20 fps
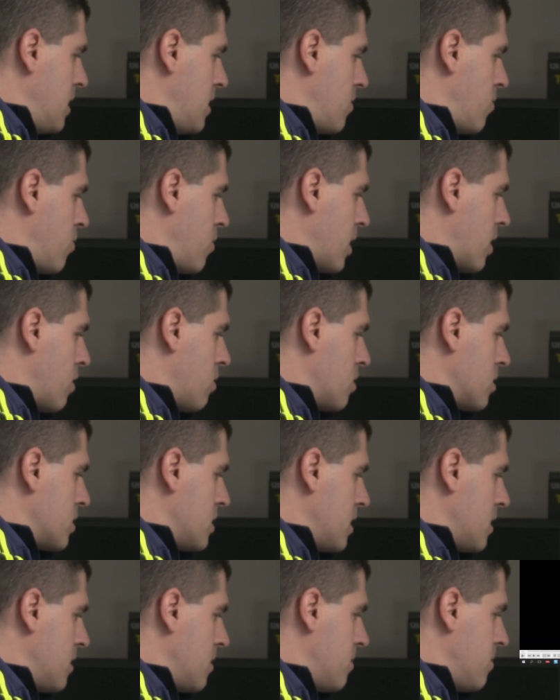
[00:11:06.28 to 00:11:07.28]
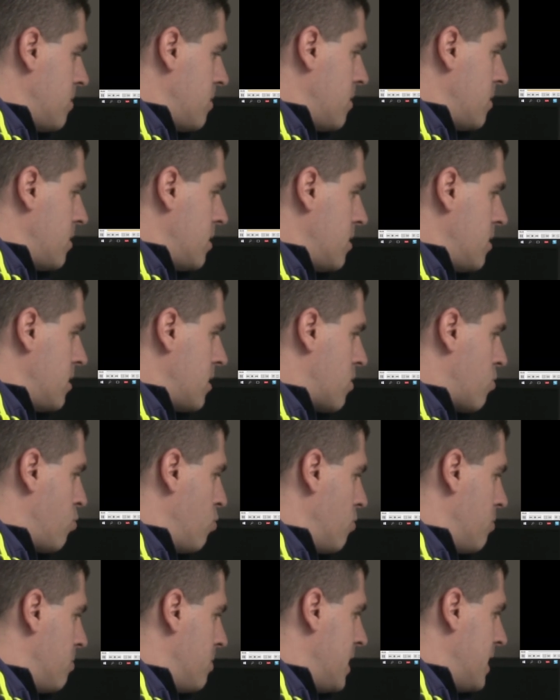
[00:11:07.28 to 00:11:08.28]
recording
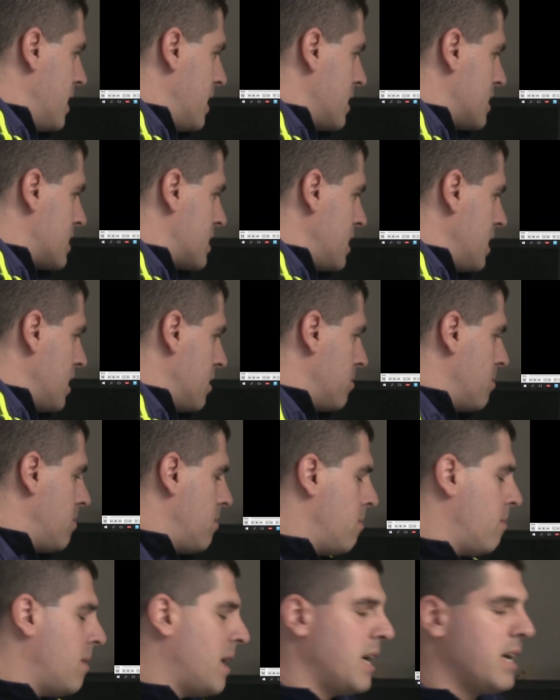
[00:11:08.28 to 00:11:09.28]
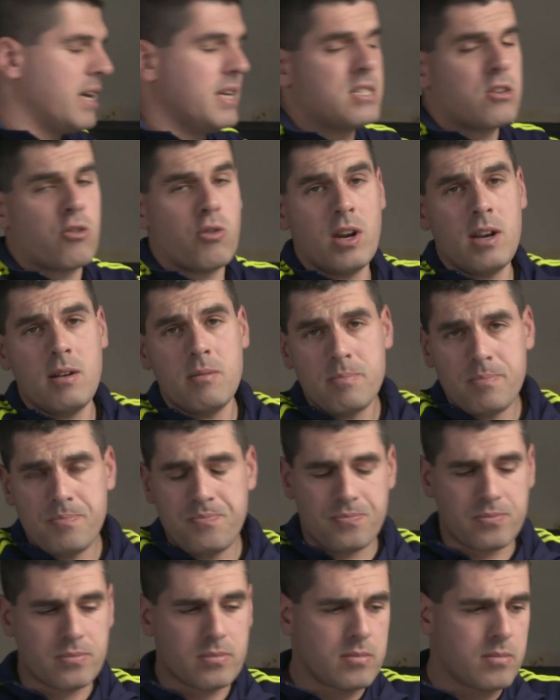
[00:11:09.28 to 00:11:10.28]
through VLC my screen,
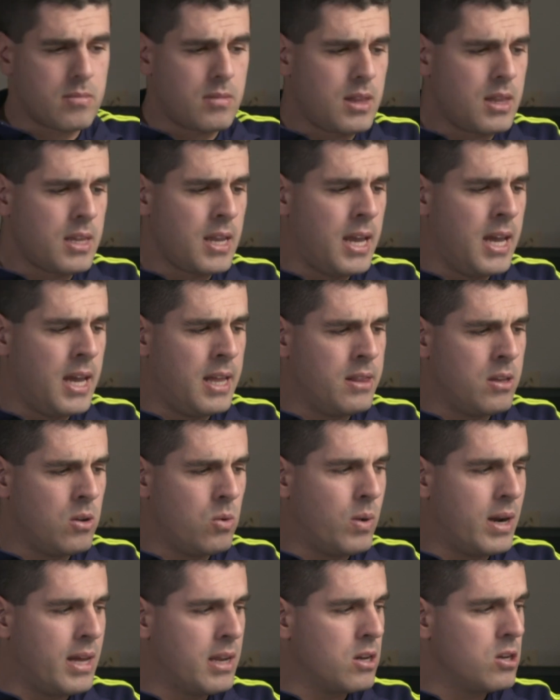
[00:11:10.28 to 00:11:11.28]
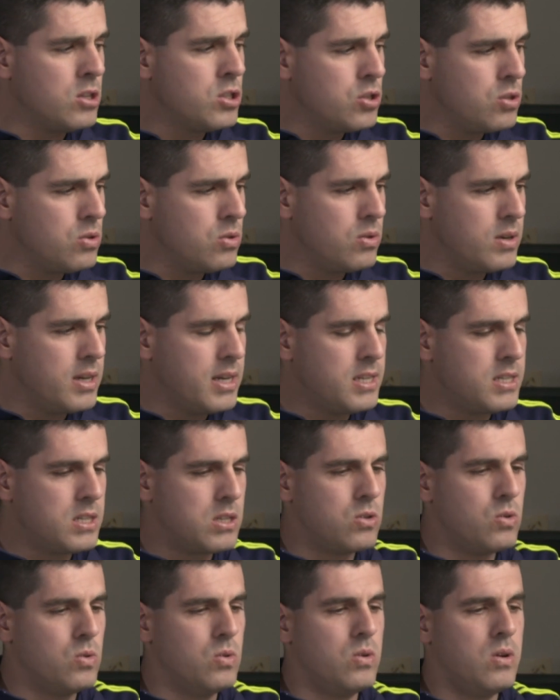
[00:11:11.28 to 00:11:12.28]
and what I'm going to do is
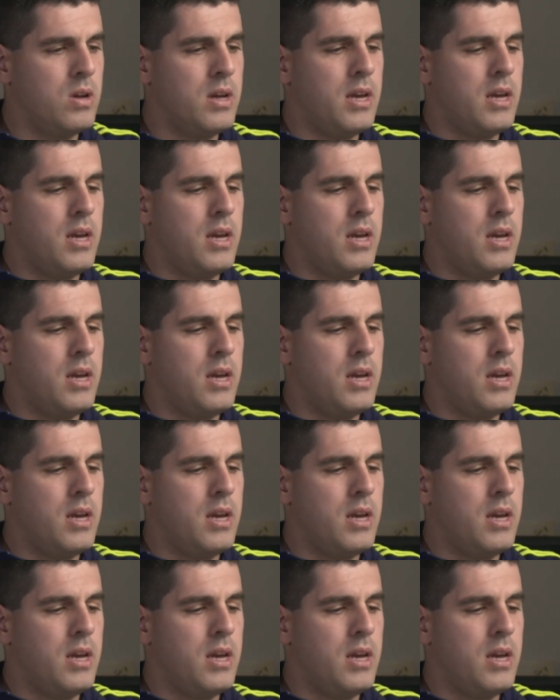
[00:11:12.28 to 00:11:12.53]
to